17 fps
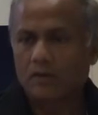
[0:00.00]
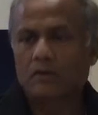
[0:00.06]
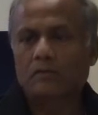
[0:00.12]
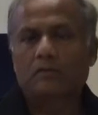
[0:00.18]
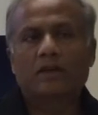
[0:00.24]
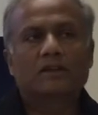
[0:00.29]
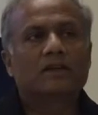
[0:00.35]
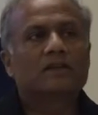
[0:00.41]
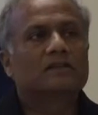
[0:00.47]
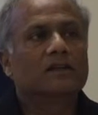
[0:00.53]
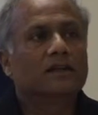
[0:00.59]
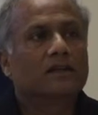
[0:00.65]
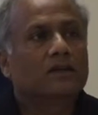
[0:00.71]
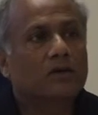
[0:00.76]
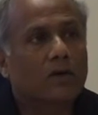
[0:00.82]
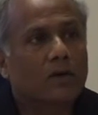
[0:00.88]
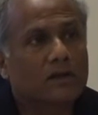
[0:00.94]
Patanjali
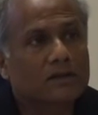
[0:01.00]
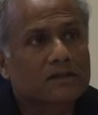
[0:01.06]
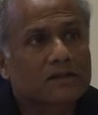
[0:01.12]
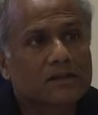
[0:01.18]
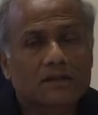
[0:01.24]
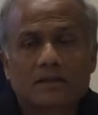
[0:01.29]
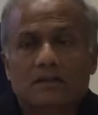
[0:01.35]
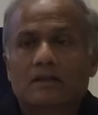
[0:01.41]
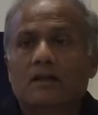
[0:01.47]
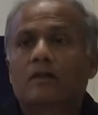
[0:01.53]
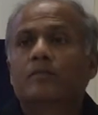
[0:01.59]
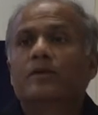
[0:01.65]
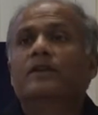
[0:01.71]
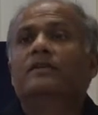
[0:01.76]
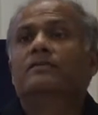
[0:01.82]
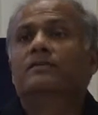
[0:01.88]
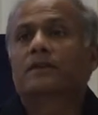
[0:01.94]
calls this
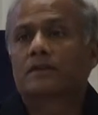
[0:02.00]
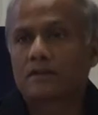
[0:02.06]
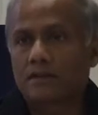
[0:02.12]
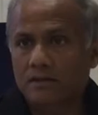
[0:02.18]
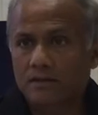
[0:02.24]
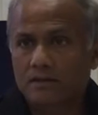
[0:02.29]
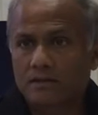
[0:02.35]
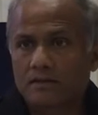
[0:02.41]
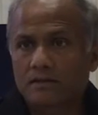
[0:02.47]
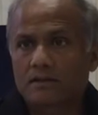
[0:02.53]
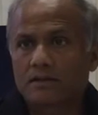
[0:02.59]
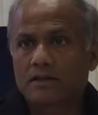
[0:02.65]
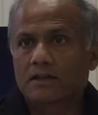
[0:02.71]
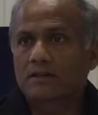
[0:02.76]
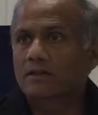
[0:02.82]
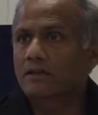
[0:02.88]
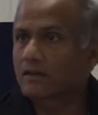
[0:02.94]
abhinivesh,
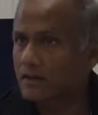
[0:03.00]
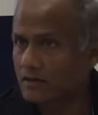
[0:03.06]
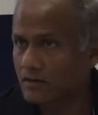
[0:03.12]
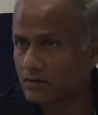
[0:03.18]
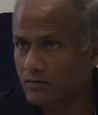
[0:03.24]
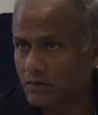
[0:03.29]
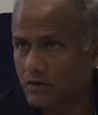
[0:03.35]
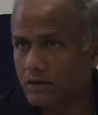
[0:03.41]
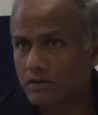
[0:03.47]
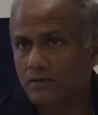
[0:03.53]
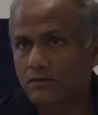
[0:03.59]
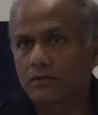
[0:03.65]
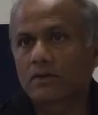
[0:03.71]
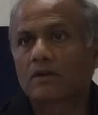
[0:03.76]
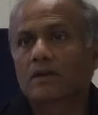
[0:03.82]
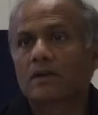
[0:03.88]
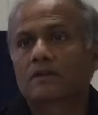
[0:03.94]
just another word
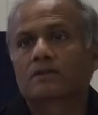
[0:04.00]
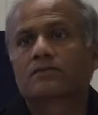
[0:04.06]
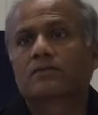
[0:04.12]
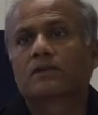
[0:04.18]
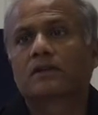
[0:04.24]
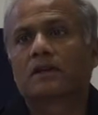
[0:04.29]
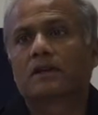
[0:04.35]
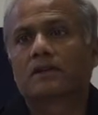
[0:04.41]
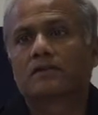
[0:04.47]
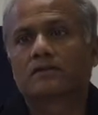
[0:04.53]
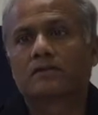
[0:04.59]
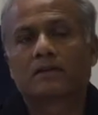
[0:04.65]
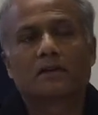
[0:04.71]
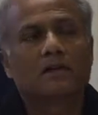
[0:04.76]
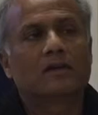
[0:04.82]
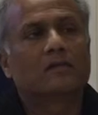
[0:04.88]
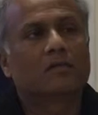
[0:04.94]
for lustful life.
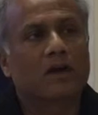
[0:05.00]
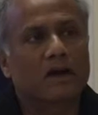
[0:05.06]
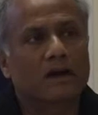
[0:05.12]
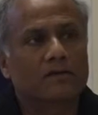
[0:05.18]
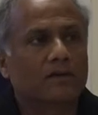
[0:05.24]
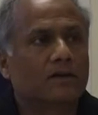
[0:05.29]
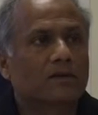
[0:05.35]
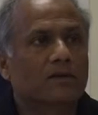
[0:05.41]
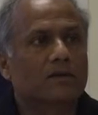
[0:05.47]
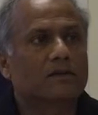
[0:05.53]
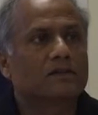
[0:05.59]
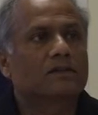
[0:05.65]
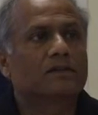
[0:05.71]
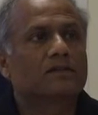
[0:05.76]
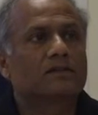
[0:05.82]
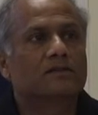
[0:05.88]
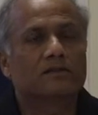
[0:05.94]
Mahavir
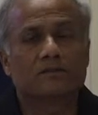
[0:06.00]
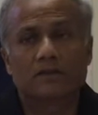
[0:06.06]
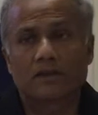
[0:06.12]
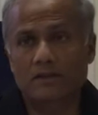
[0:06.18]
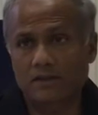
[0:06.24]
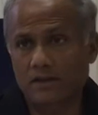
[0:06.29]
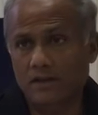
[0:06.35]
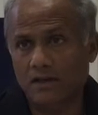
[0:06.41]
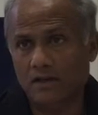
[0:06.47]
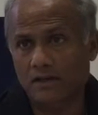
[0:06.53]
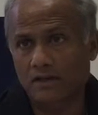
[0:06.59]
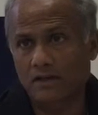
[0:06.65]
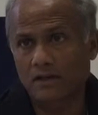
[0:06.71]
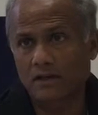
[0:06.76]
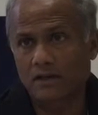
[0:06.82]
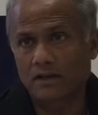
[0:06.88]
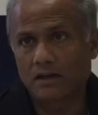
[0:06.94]
calls it jiveshana.
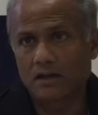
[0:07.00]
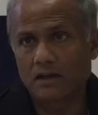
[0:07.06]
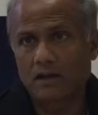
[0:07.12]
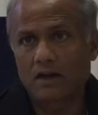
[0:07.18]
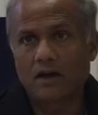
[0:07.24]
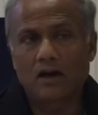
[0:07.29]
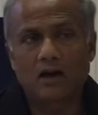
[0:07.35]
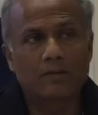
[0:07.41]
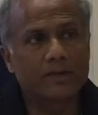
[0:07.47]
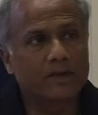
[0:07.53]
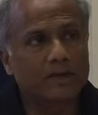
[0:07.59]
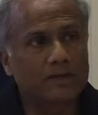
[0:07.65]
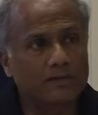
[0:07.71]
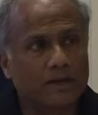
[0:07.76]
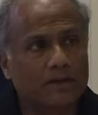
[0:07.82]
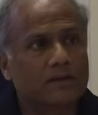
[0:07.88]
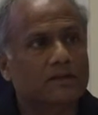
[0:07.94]

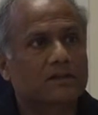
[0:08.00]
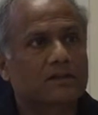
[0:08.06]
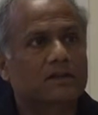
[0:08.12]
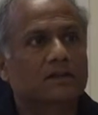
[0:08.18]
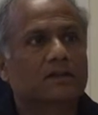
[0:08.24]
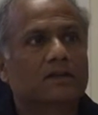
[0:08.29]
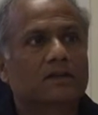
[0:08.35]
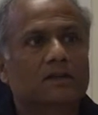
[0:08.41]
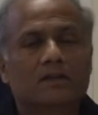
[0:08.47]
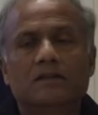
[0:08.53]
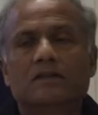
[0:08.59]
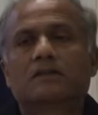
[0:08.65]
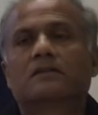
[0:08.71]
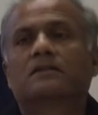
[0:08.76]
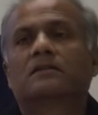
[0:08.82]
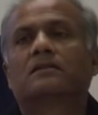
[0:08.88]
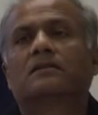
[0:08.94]
Abhinivesh
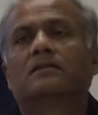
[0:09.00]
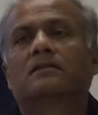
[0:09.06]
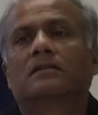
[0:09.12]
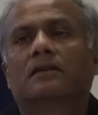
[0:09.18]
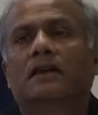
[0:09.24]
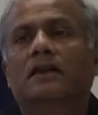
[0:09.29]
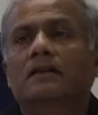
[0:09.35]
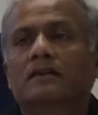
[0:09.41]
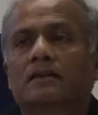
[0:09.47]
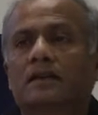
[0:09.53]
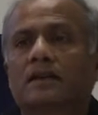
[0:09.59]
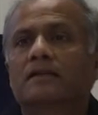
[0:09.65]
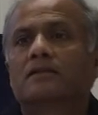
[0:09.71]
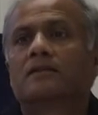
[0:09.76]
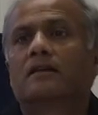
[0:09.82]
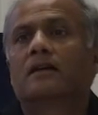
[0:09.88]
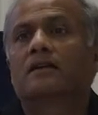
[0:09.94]
is
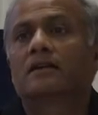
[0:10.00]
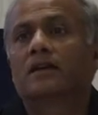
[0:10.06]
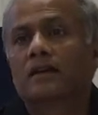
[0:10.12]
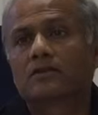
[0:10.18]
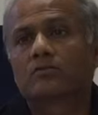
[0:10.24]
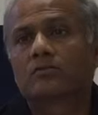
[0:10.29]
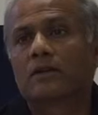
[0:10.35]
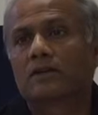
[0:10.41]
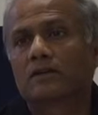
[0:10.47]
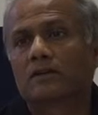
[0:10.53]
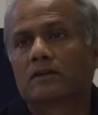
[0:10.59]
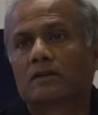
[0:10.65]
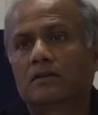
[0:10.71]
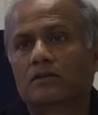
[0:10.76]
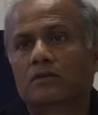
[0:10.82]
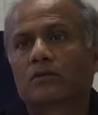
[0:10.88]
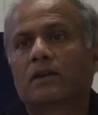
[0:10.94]
intense attachment
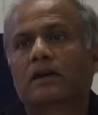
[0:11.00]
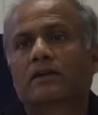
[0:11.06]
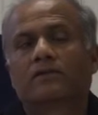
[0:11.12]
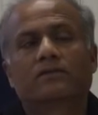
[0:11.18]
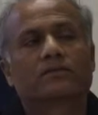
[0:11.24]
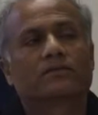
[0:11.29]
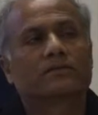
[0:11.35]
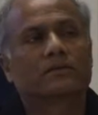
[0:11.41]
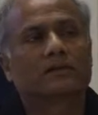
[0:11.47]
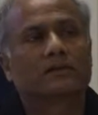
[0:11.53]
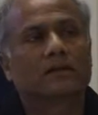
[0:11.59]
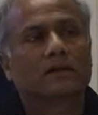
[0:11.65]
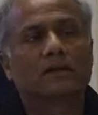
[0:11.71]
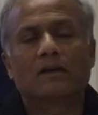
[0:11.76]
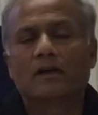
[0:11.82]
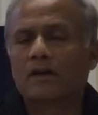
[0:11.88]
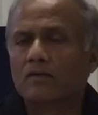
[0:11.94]
to life,
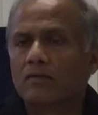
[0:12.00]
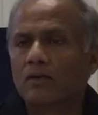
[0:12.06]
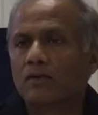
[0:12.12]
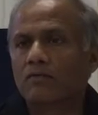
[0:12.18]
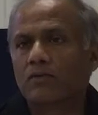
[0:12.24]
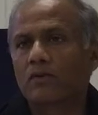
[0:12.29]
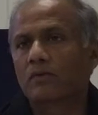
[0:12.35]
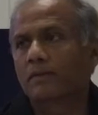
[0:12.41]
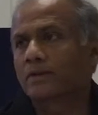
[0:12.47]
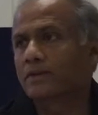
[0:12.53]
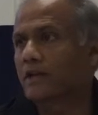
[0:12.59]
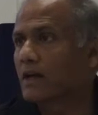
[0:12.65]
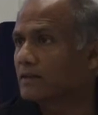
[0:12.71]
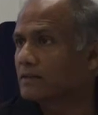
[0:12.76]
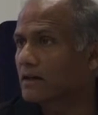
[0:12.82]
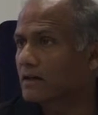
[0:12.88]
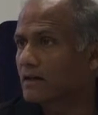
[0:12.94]
in one form or the
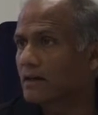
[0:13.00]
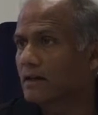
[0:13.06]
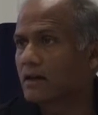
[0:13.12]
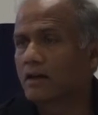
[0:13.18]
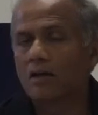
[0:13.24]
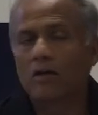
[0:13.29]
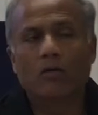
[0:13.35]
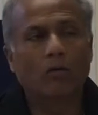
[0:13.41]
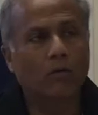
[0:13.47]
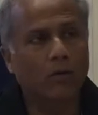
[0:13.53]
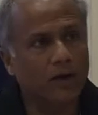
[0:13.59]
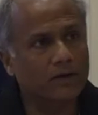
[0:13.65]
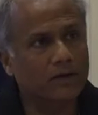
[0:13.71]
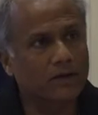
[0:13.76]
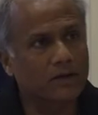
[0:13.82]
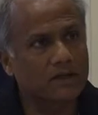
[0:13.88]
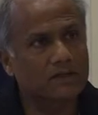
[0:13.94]
other.
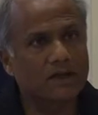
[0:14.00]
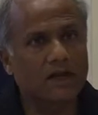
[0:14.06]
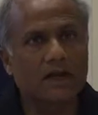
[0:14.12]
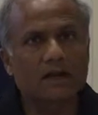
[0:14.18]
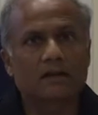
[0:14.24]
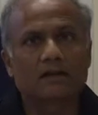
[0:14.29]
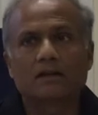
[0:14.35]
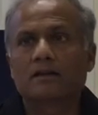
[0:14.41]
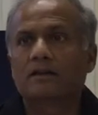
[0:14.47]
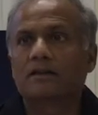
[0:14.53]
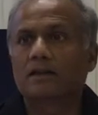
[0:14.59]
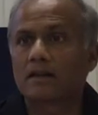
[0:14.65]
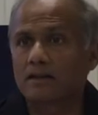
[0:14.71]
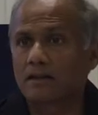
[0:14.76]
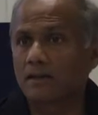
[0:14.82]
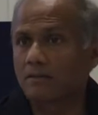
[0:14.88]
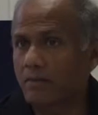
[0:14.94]
What you desire, it
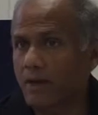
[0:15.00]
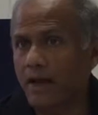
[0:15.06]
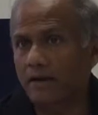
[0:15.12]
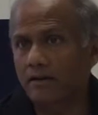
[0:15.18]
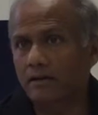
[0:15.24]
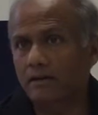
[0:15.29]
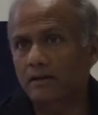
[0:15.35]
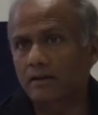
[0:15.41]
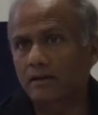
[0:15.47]
doesn't matter.